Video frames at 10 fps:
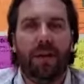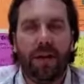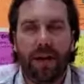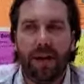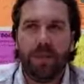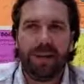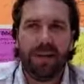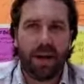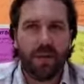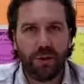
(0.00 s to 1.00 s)
And they
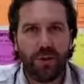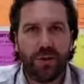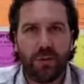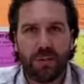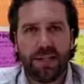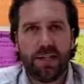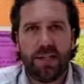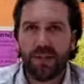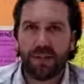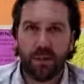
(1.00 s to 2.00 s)
come and join a course like
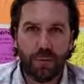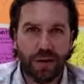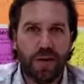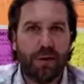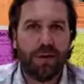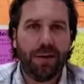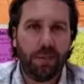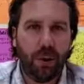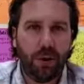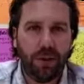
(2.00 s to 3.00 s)
ours, they're really hungry, they're
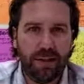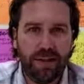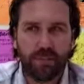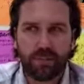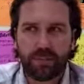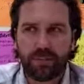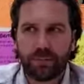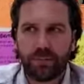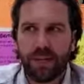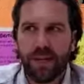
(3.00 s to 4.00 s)
motivated,
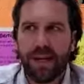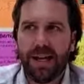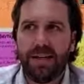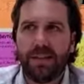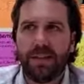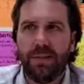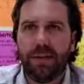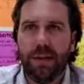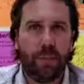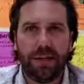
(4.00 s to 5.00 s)
and they work as,